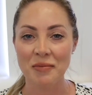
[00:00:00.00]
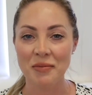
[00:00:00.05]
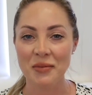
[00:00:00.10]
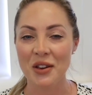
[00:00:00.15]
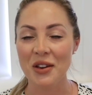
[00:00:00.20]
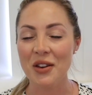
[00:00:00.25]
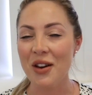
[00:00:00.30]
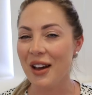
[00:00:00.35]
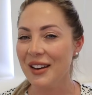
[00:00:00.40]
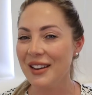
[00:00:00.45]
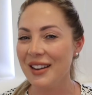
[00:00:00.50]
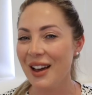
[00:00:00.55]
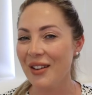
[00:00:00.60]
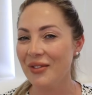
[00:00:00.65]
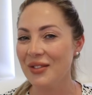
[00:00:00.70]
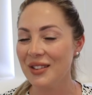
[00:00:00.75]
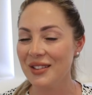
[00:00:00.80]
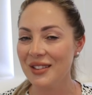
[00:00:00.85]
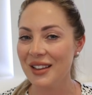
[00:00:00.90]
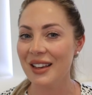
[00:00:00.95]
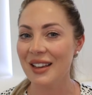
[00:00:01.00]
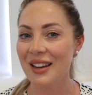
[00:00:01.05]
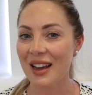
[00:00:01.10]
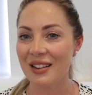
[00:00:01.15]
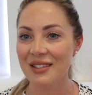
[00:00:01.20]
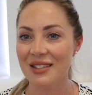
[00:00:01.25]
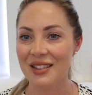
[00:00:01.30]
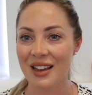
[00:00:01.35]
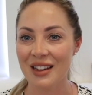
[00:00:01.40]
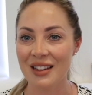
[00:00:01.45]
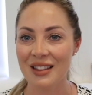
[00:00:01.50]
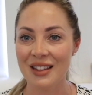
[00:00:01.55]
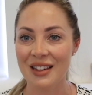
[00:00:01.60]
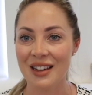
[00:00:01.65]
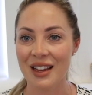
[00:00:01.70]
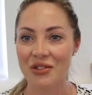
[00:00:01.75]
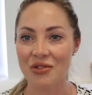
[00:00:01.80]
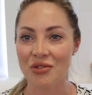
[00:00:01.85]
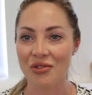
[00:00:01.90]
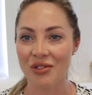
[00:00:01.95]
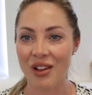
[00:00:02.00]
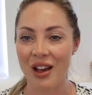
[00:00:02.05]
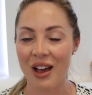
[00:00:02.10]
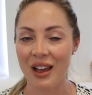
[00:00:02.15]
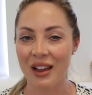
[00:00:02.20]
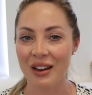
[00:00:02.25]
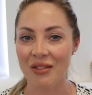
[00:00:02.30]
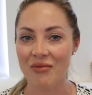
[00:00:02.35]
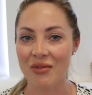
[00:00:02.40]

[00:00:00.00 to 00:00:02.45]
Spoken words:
you kind of have to see it outside in the natural light